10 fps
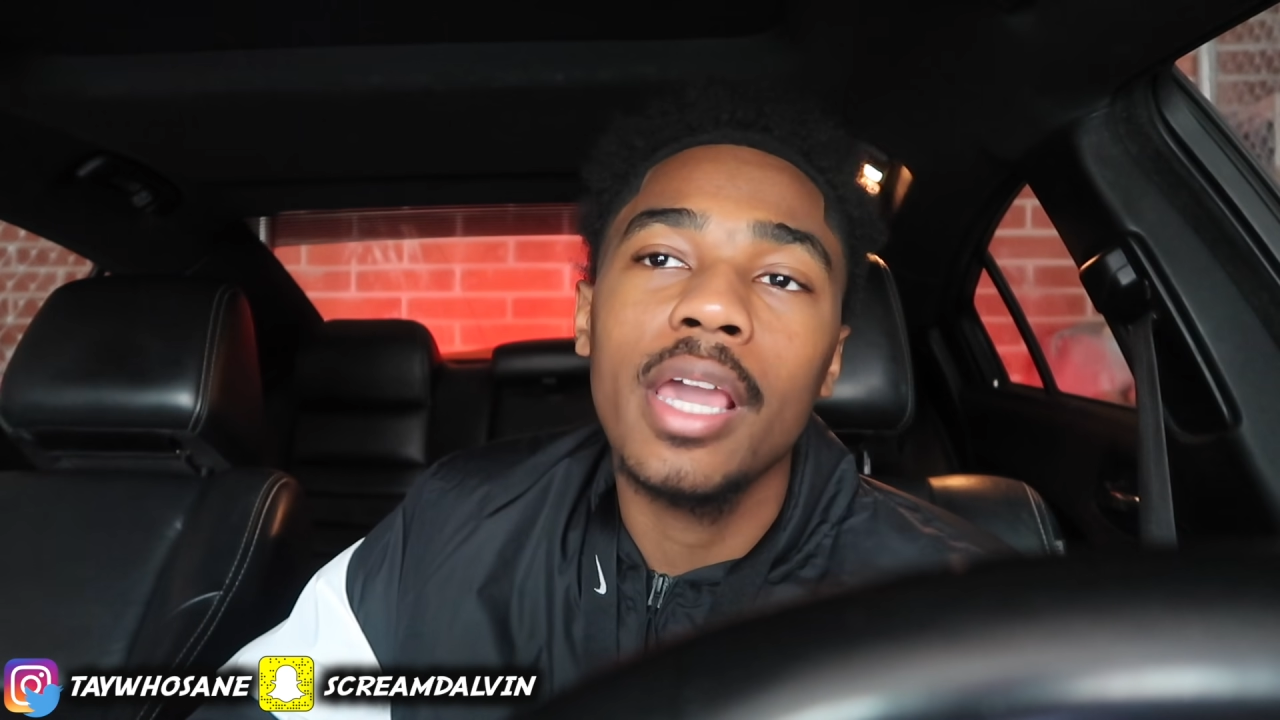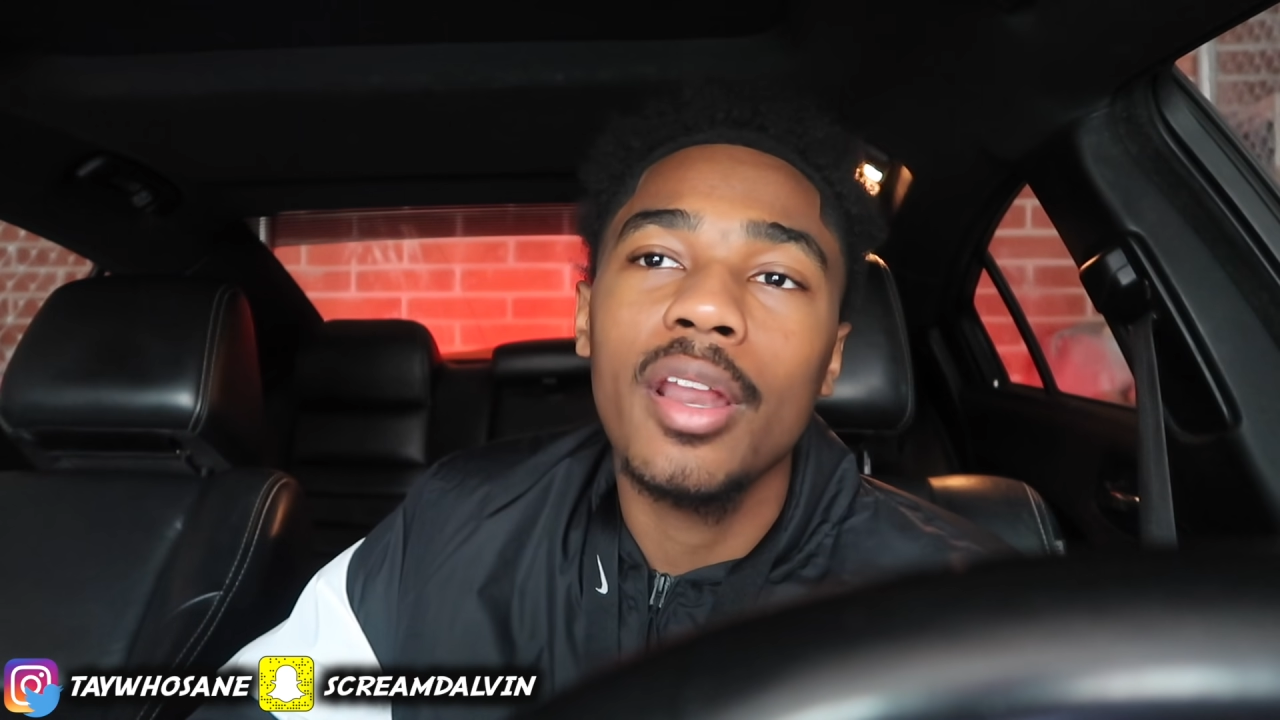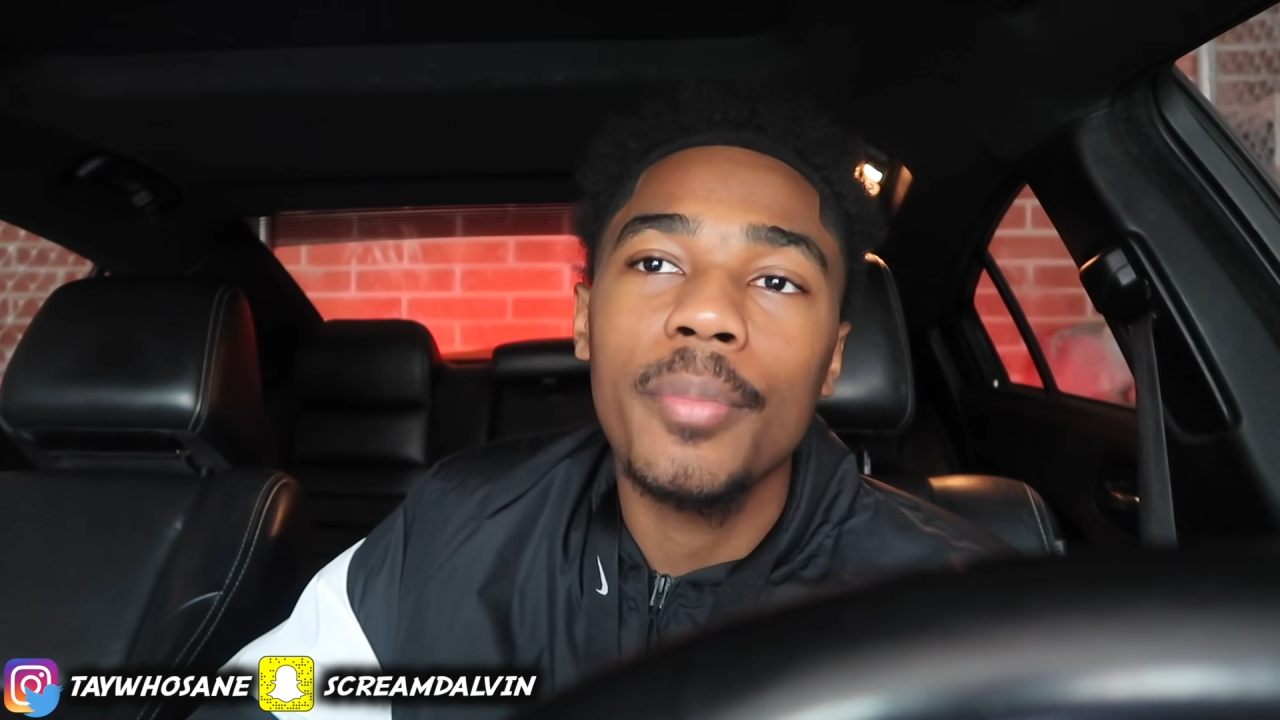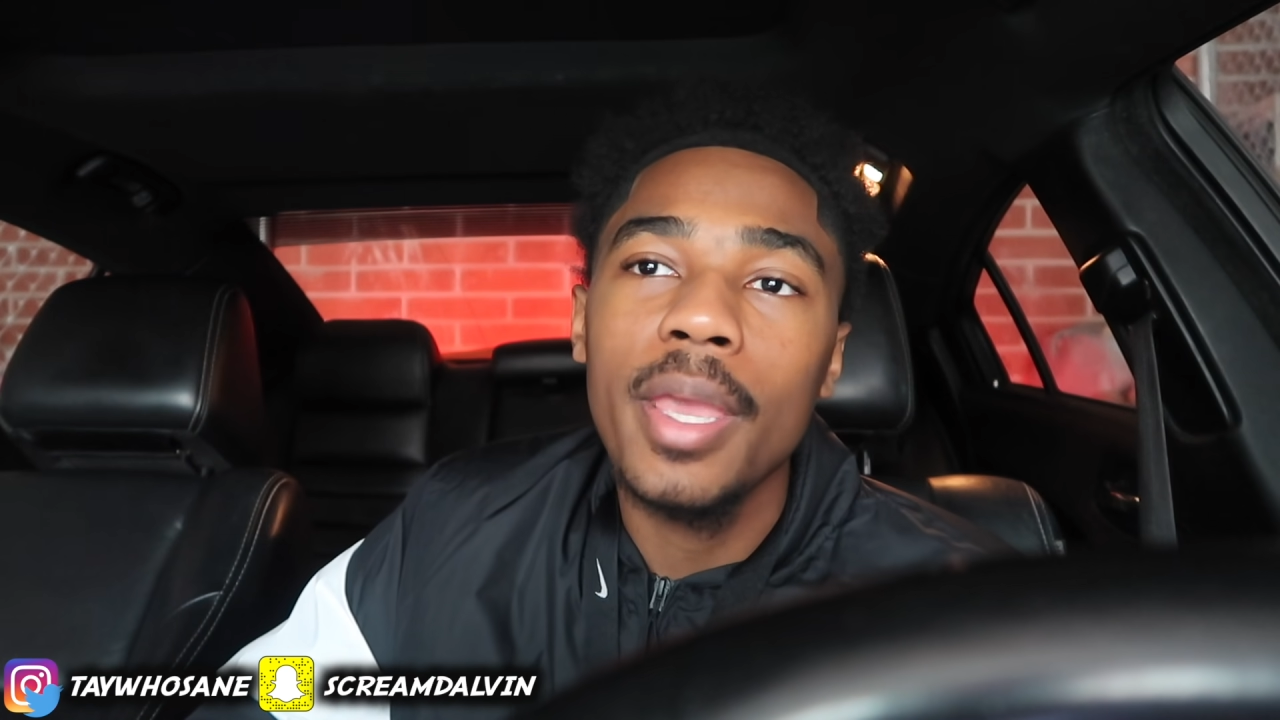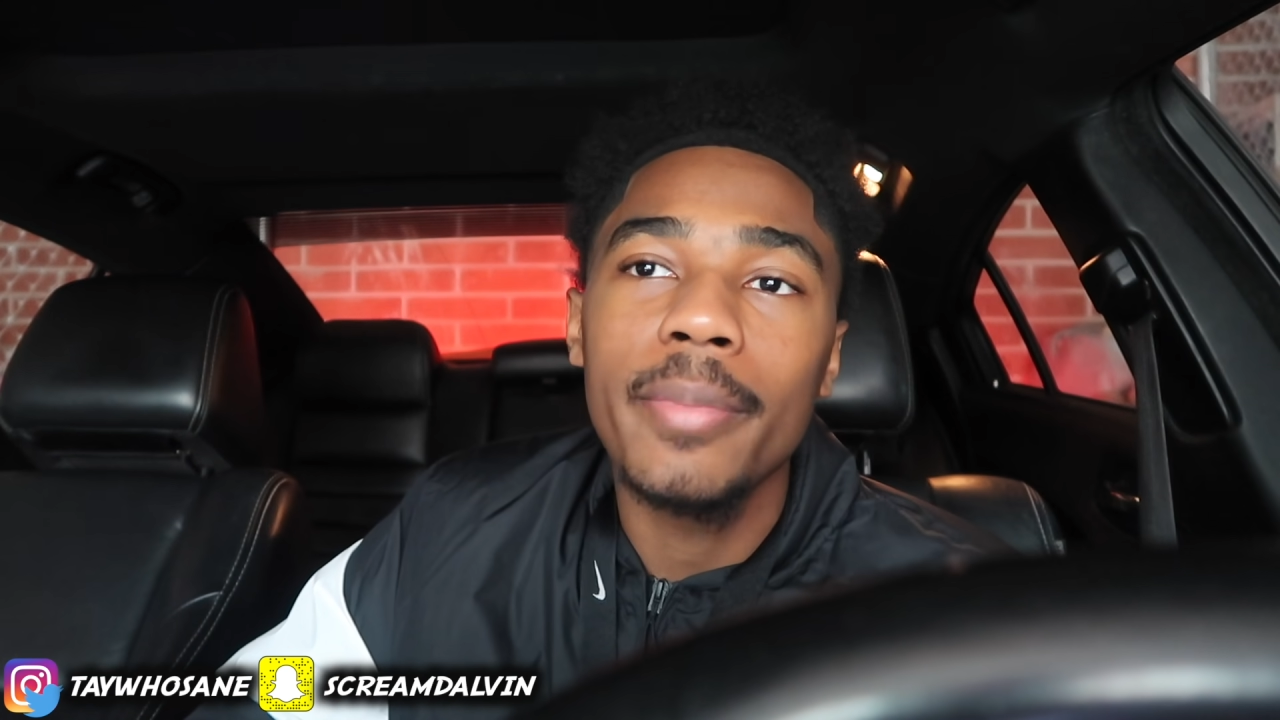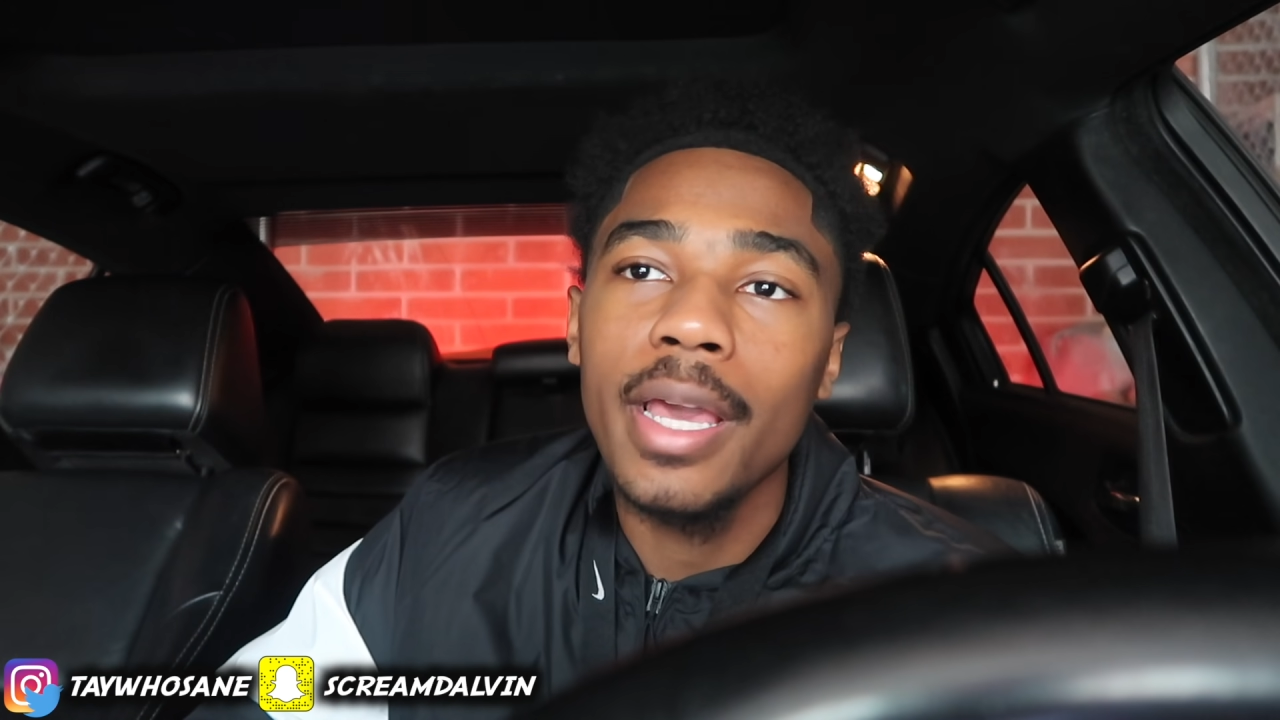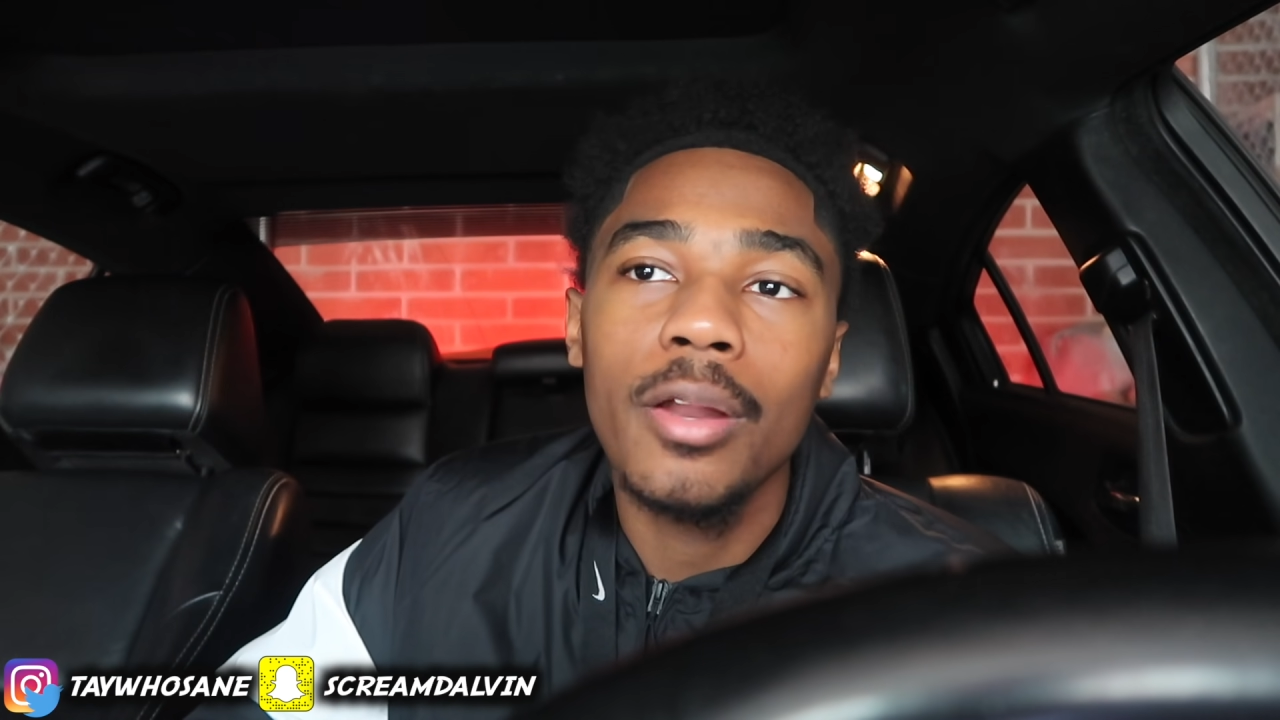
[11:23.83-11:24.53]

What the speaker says: had her baby.